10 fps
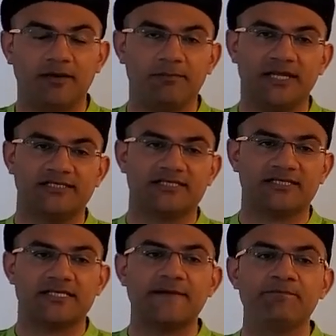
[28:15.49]

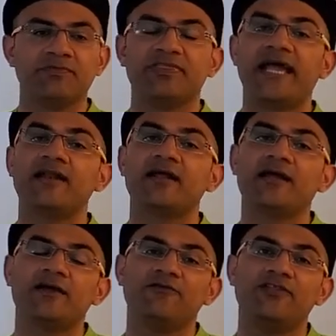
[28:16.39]
places.
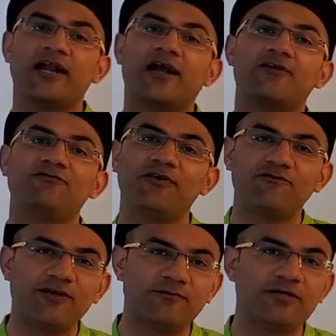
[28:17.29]
Then there are
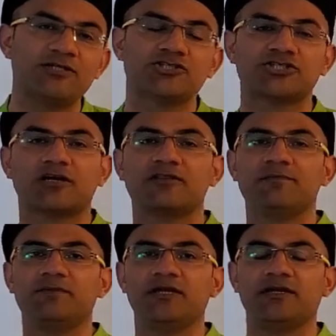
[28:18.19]
51 Shakti
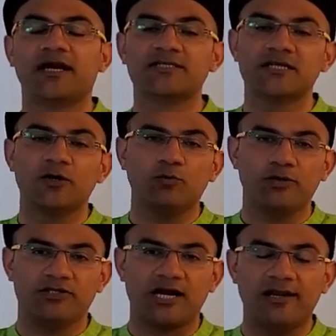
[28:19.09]
Peethas
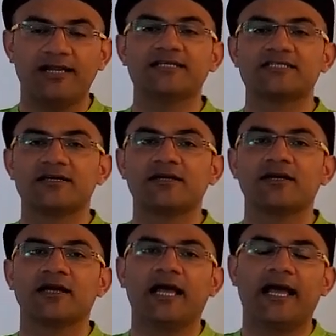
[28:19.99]
which are listed,
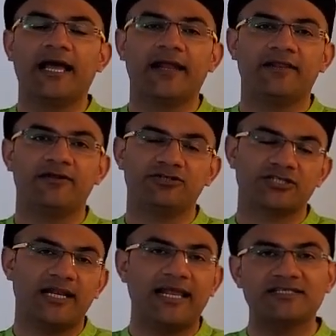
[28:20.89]
and there's
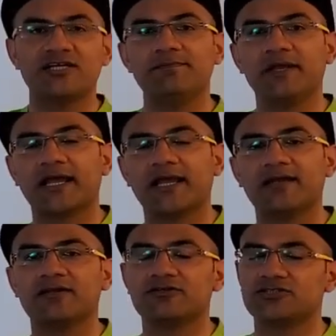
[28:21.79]
a legend behind
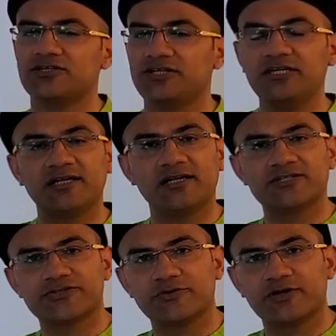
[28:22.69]
it, there's a detailed
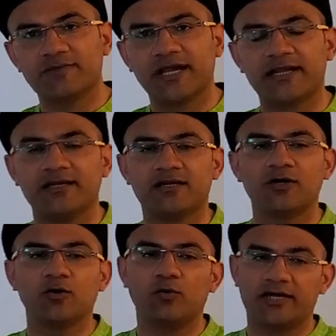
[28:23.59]
story behind it,
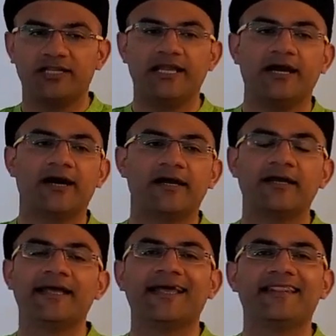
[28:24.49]
what they are.
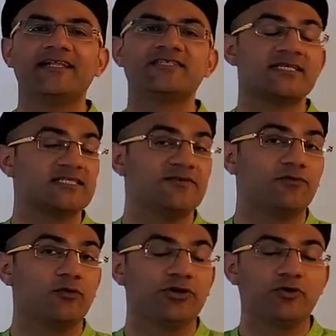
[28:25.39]
Then
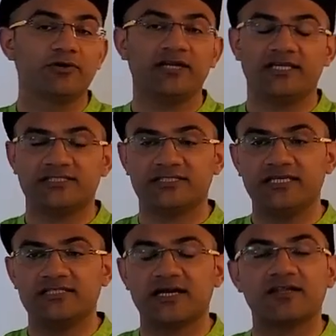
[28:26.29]
64 yoginis.
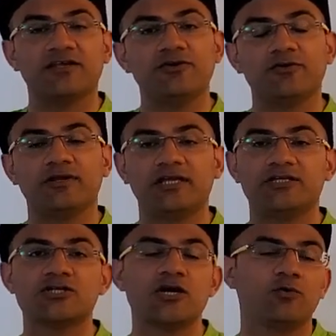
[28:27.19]
These are the
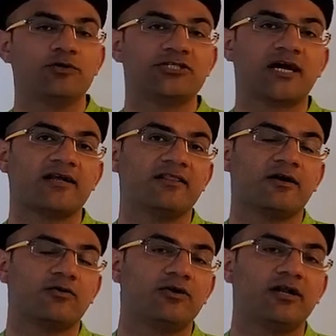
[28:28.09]
yoginis which are in the
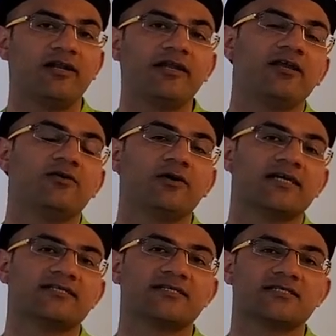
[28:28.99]
Kundalini yoga
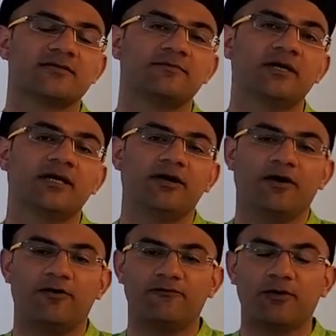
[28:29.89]
system,
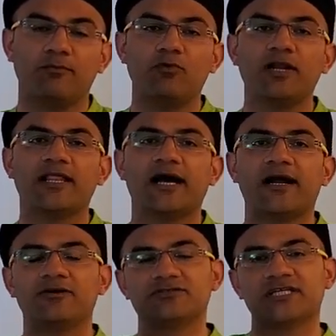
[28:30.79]
from
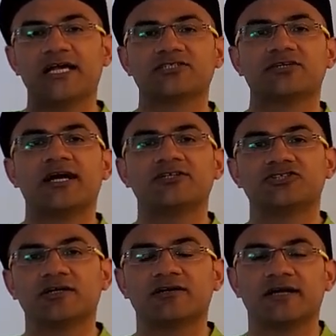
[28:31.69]
Muladhara to Sahasrara
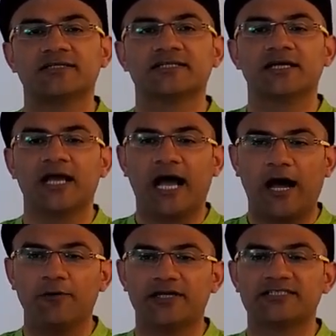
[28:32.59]
chakras,
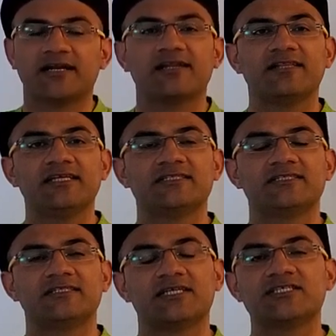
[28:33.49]
how exactly these
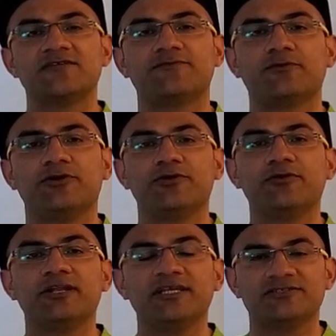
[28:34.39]
64
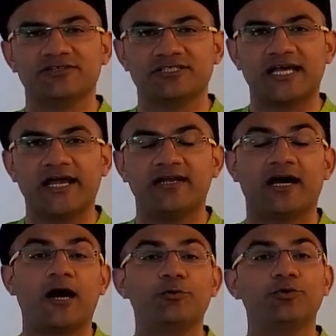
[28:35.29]
yoginis reside,
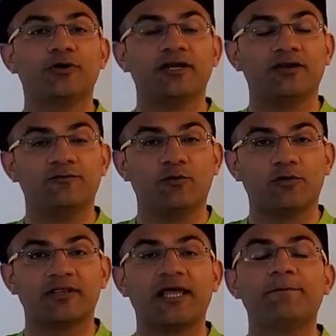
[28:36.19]
how you can
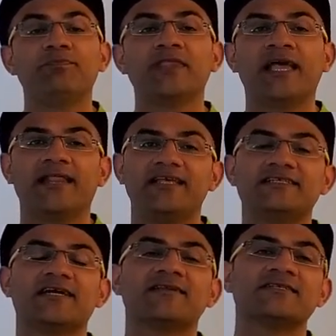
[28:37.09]
invoke them.
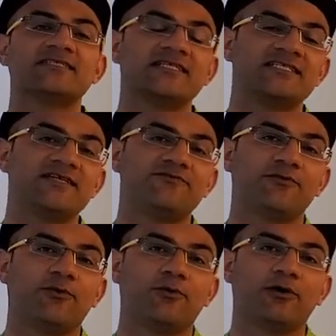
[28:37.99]
These are the
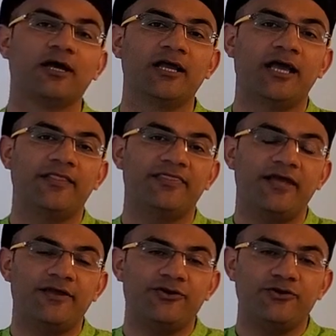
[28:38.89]
64,
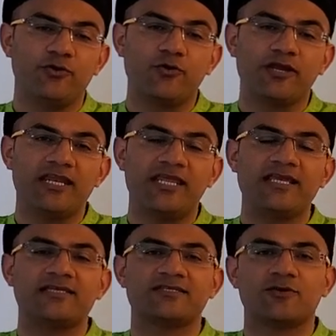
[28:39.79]
the
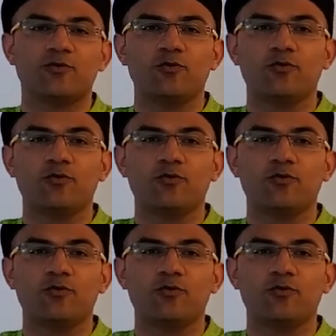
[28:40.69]
yoginis,